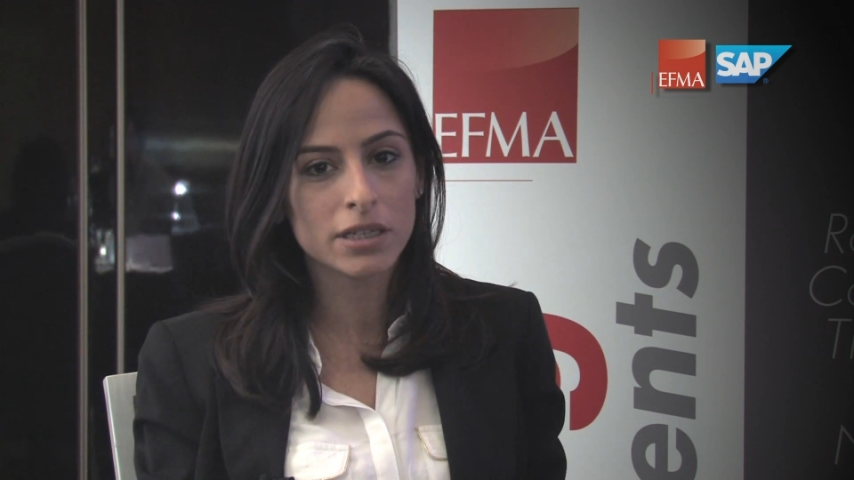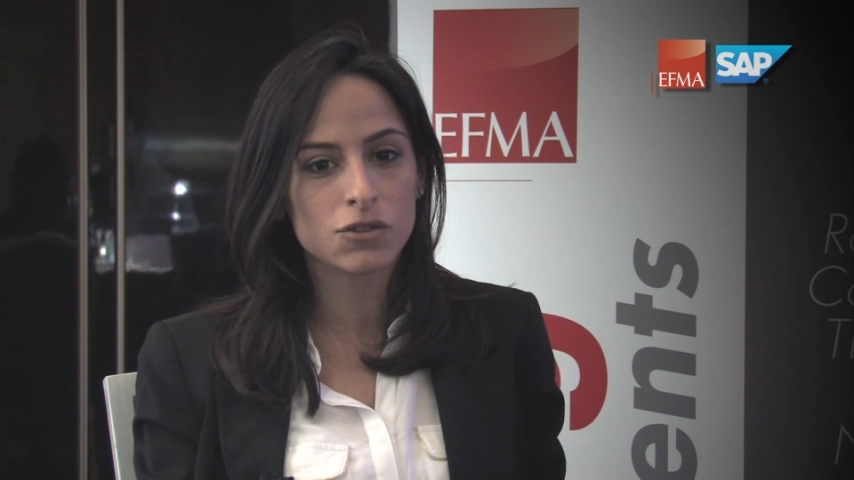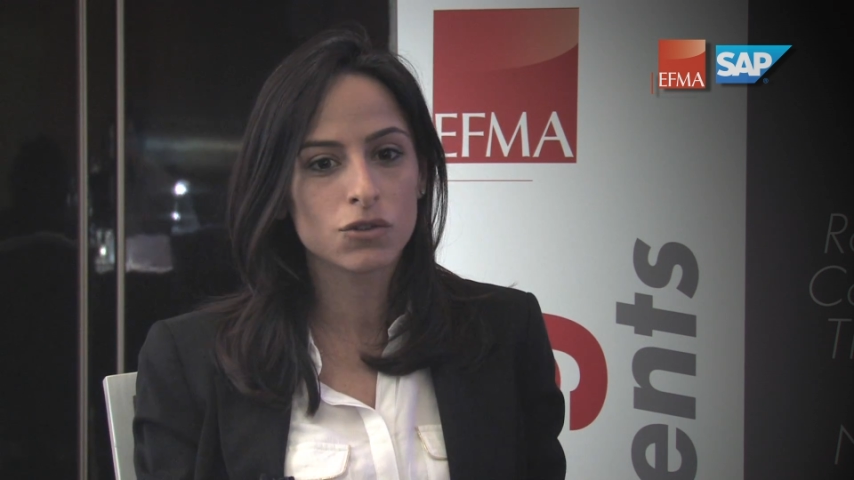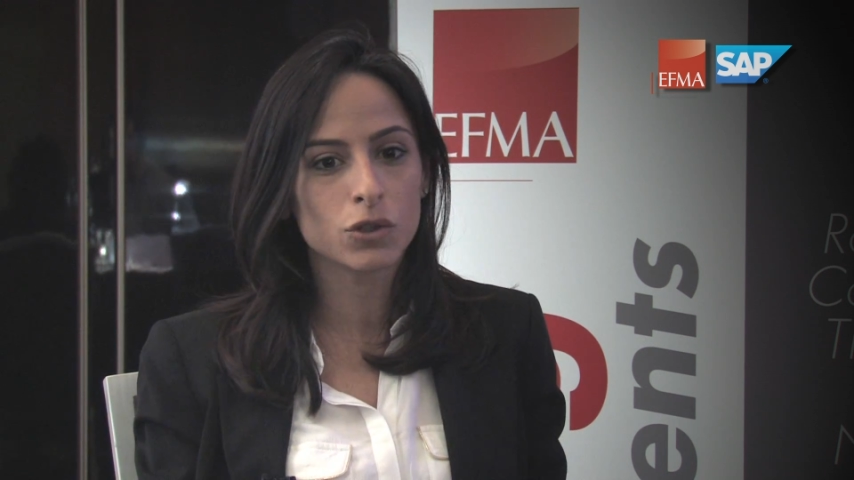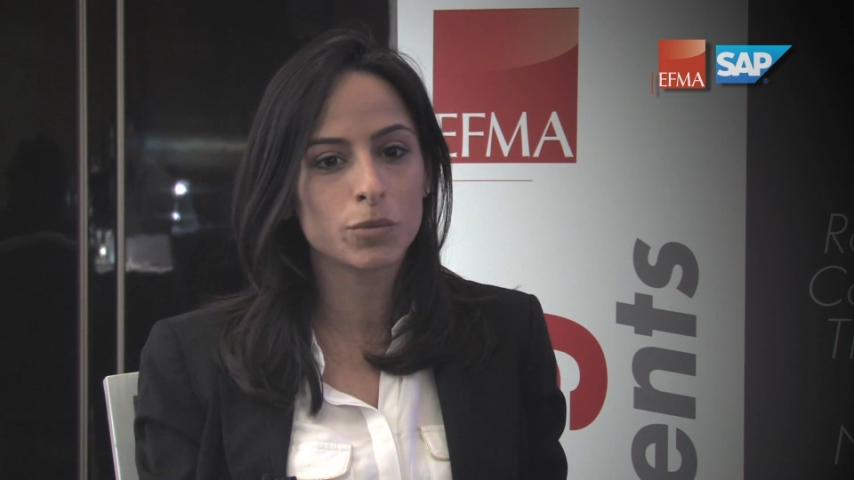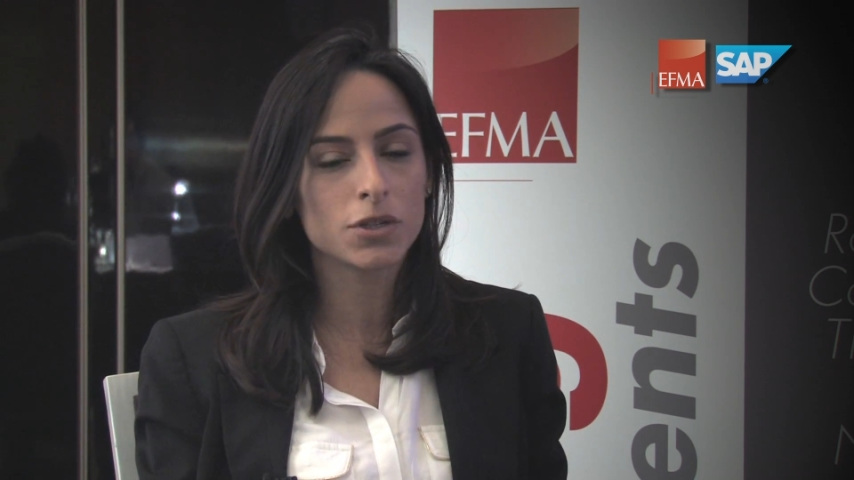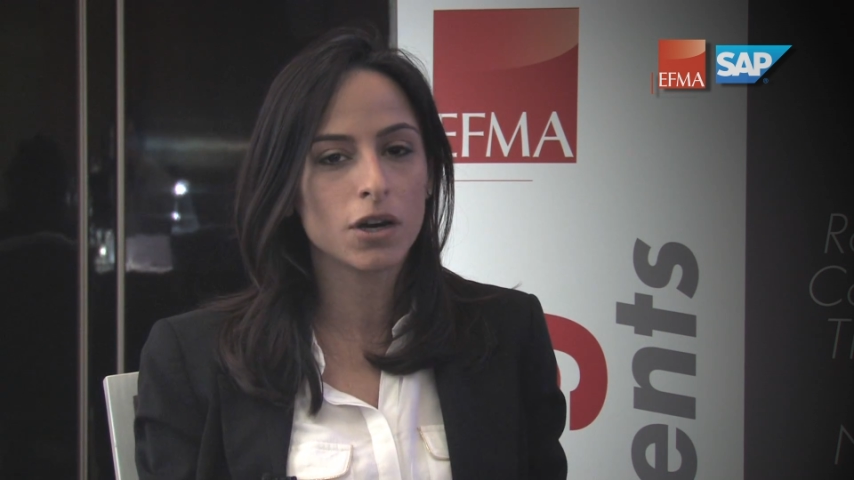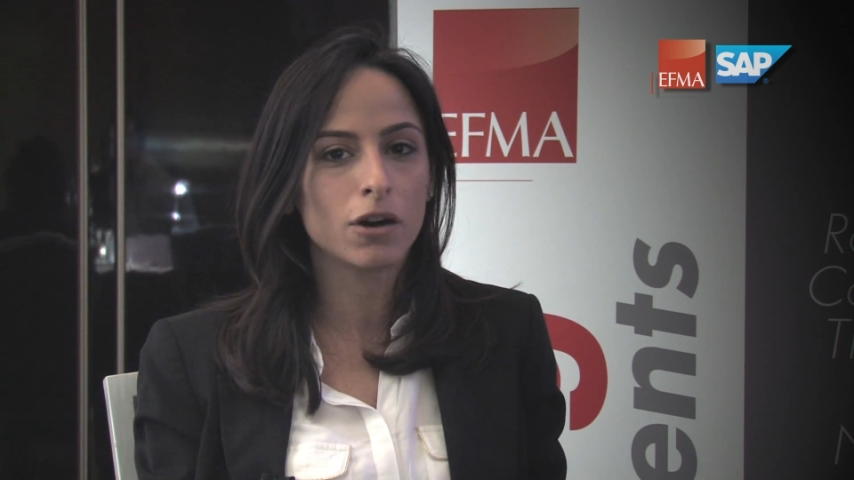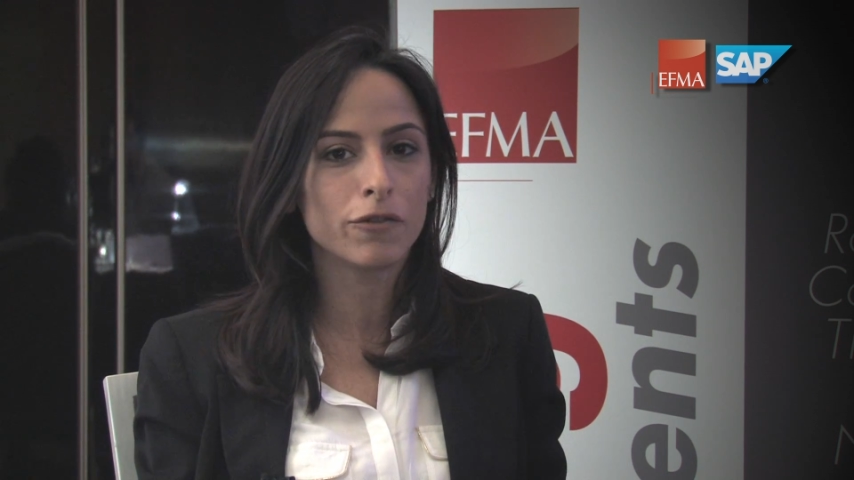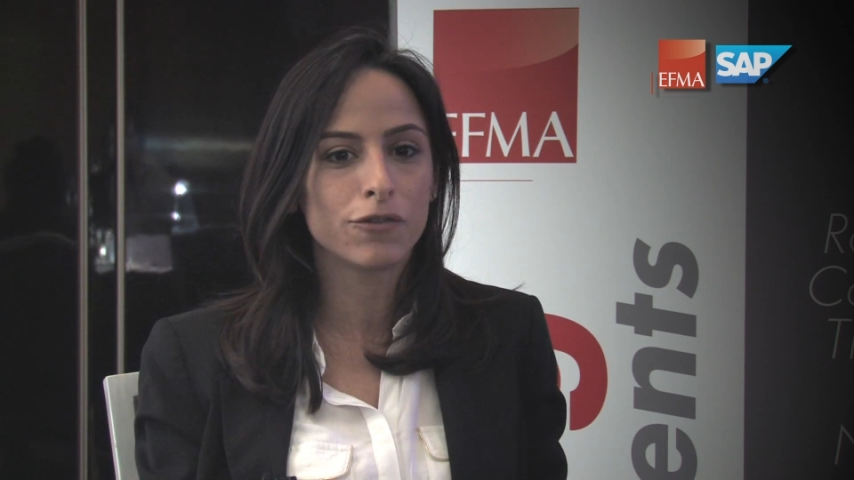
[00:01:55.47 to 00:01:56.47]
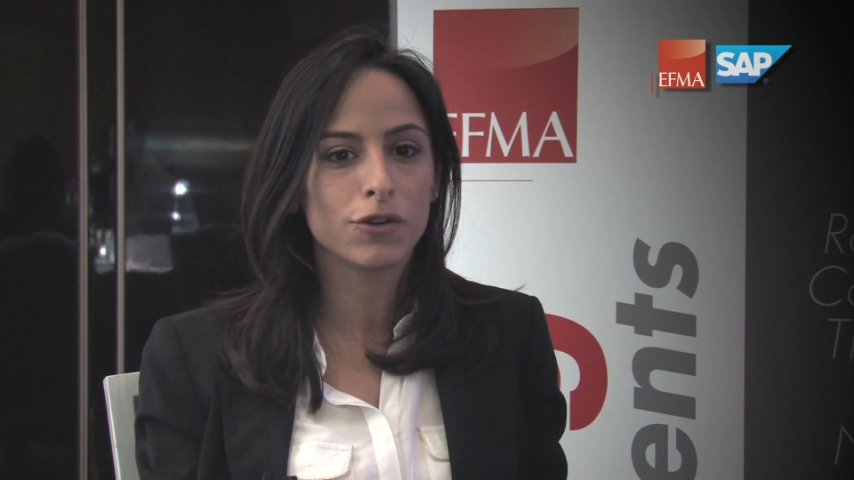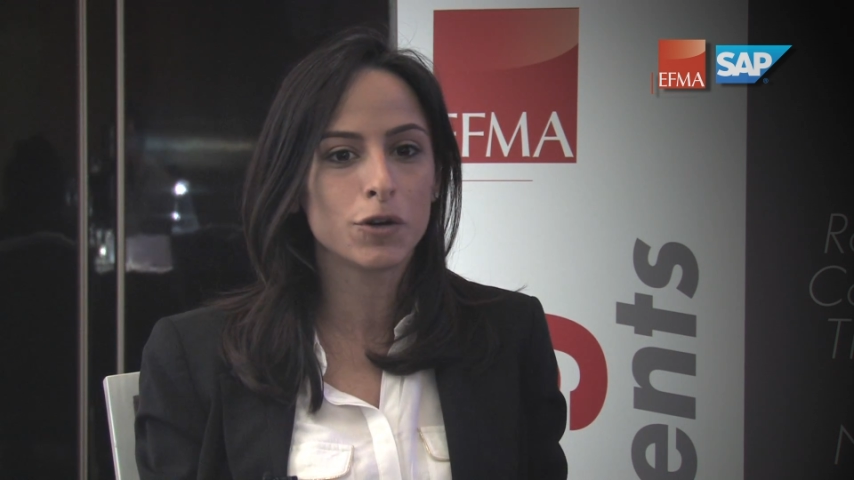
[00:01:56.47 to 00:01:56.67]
in terms of